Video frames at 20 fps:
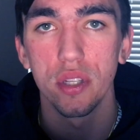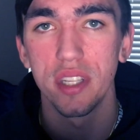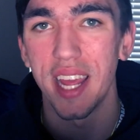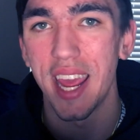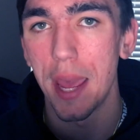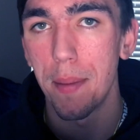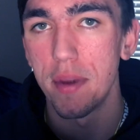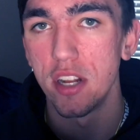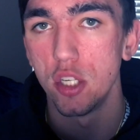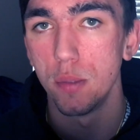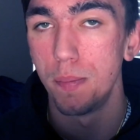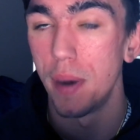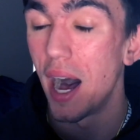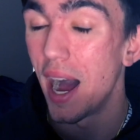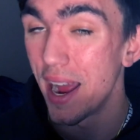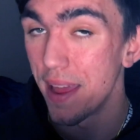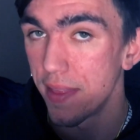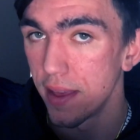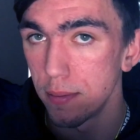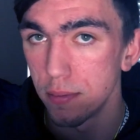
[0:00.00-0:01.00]
damage
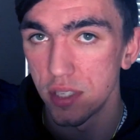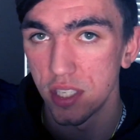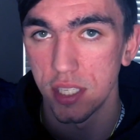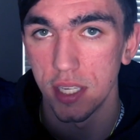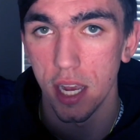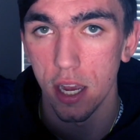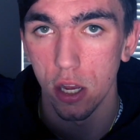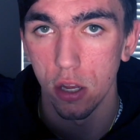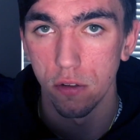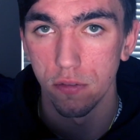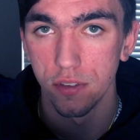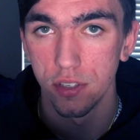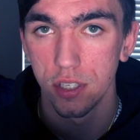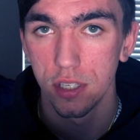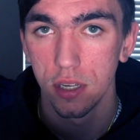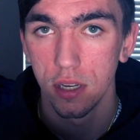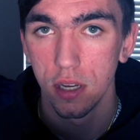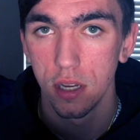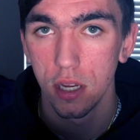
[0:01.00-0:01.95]
by themselves